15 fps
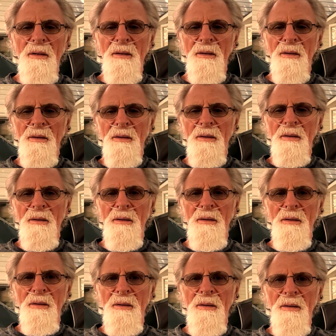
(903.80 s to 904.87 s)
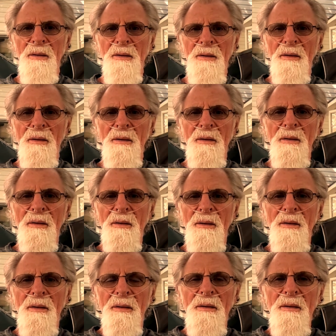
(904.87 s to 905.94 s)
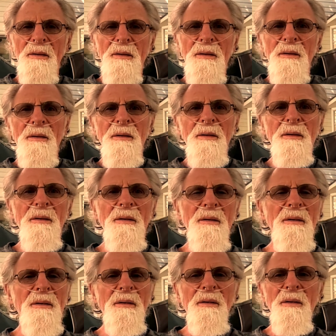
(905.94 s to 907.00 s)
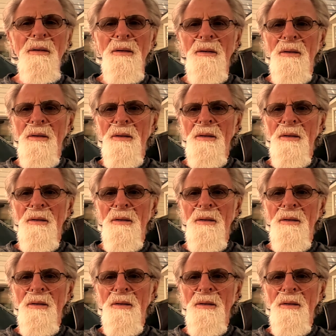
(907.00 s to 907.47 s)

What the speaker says: (silence)